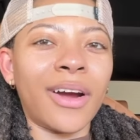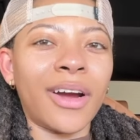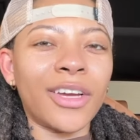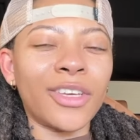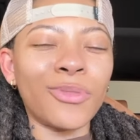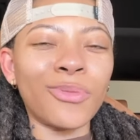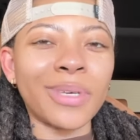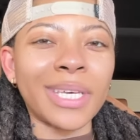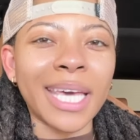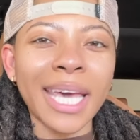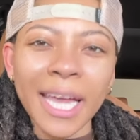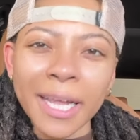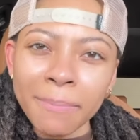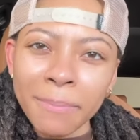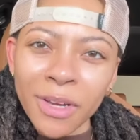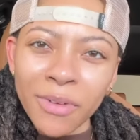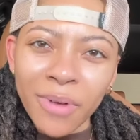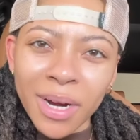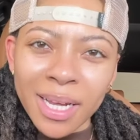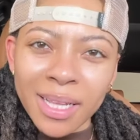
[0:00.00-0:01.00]
You kidding me
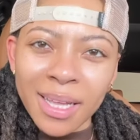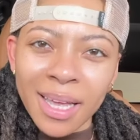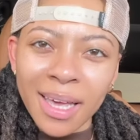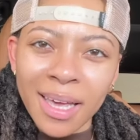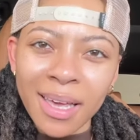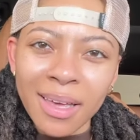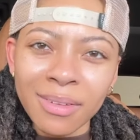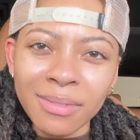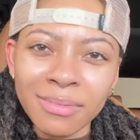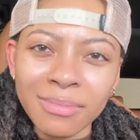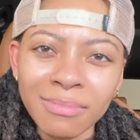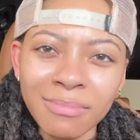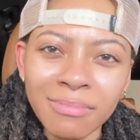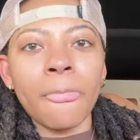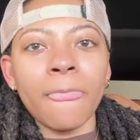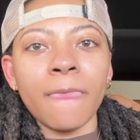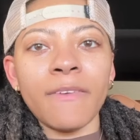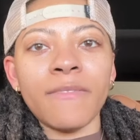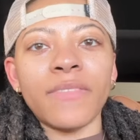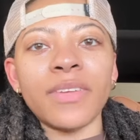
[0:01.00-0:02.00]
right now?
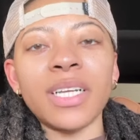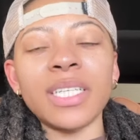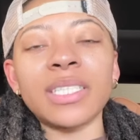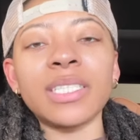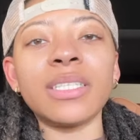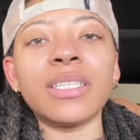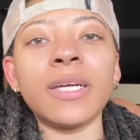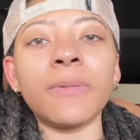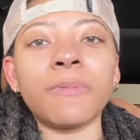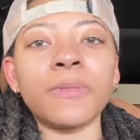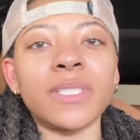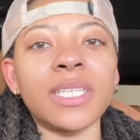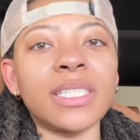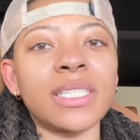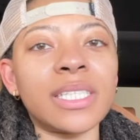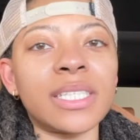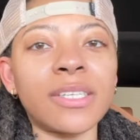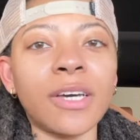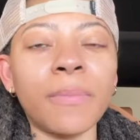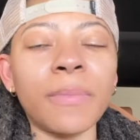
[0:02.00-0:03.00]
Vanessa then proceeds to
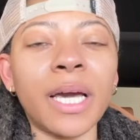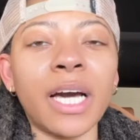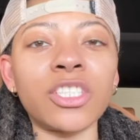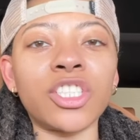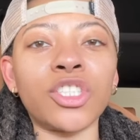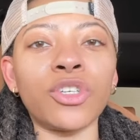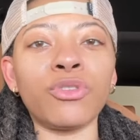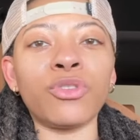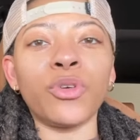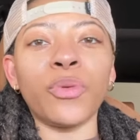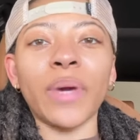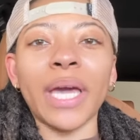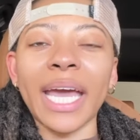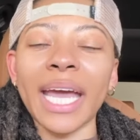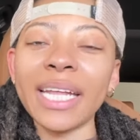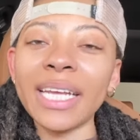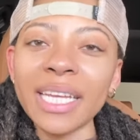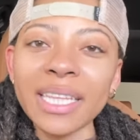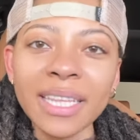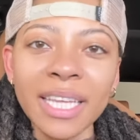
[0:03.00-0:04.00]
tell me how she'll do
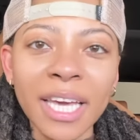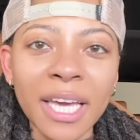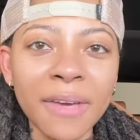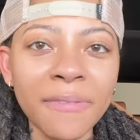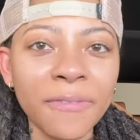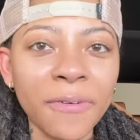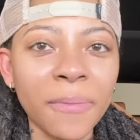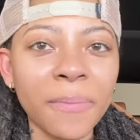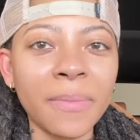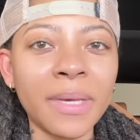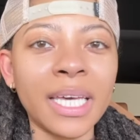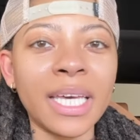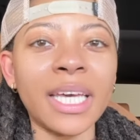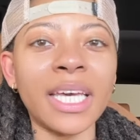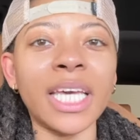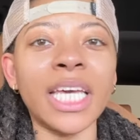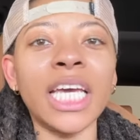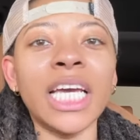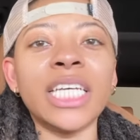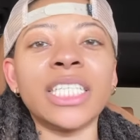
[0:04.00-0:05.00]
anything for me.
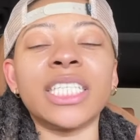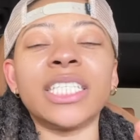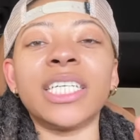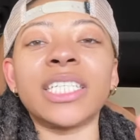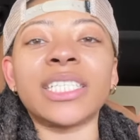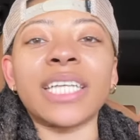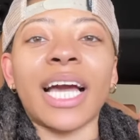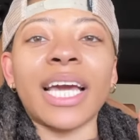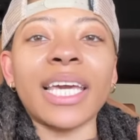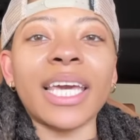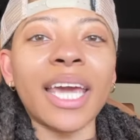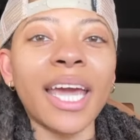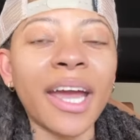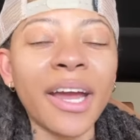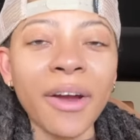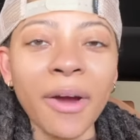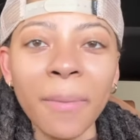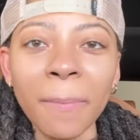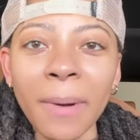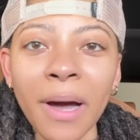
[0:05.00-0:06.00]
She does not care
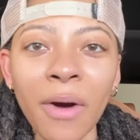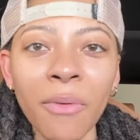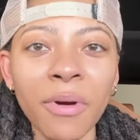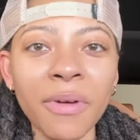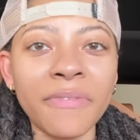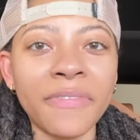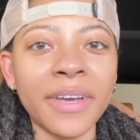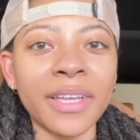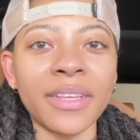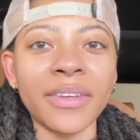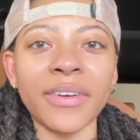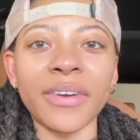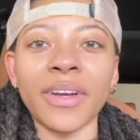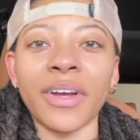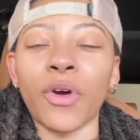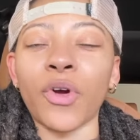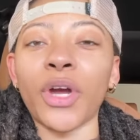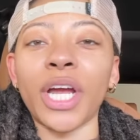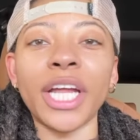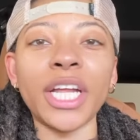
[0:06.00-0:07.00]
about what Victor or
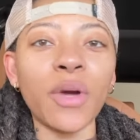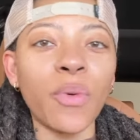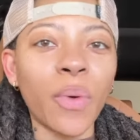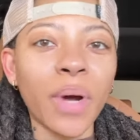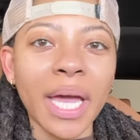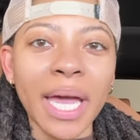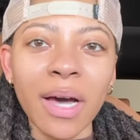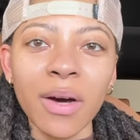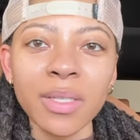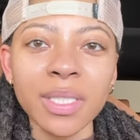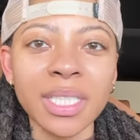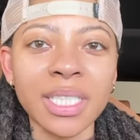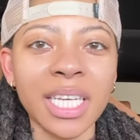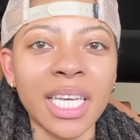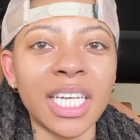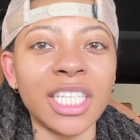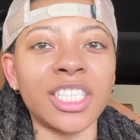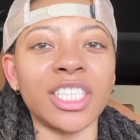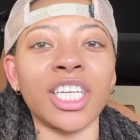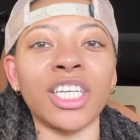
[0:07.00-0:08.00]
anyone else
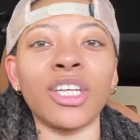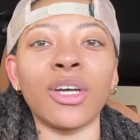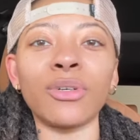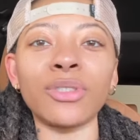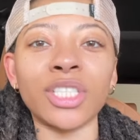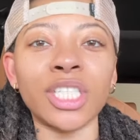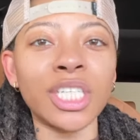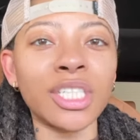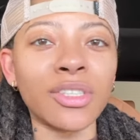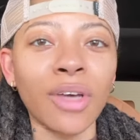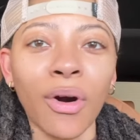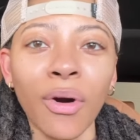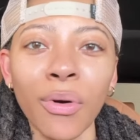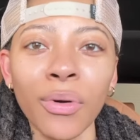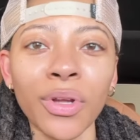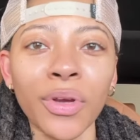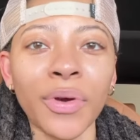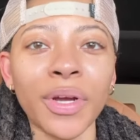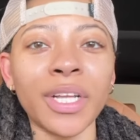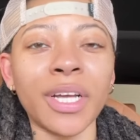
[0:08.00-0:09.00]
thinks. She knows she's older
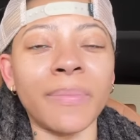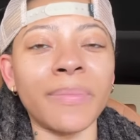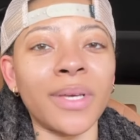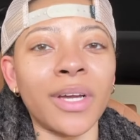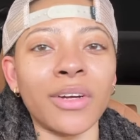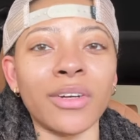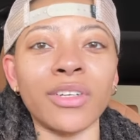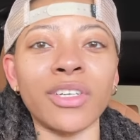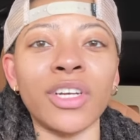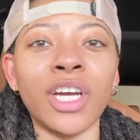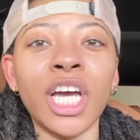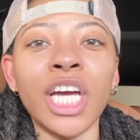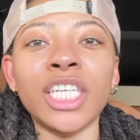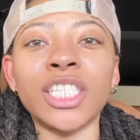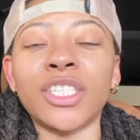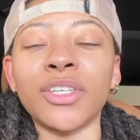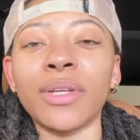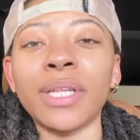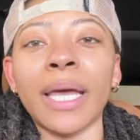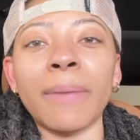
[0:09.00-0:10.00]
and I'm younger.
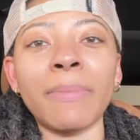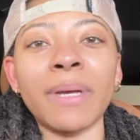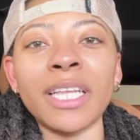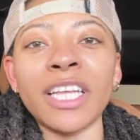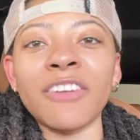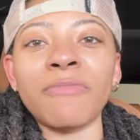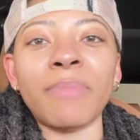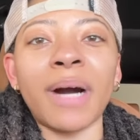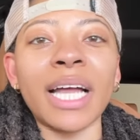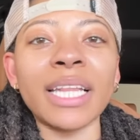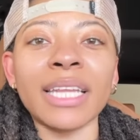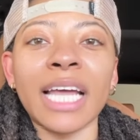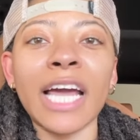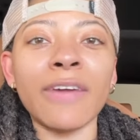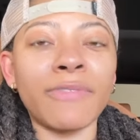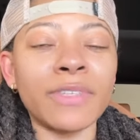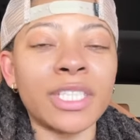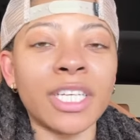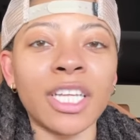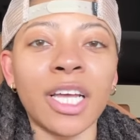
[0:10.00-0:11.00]
She'll let me live my life
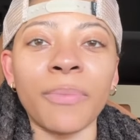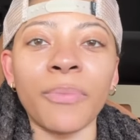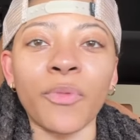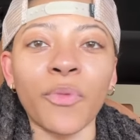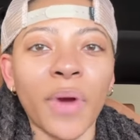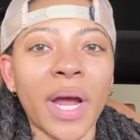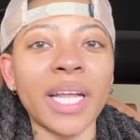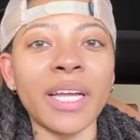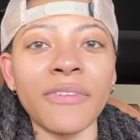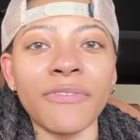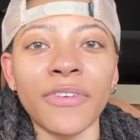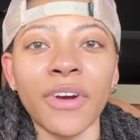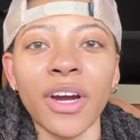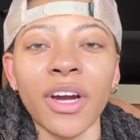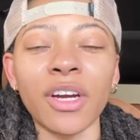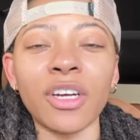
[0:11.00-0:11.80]
until I'm ready for her.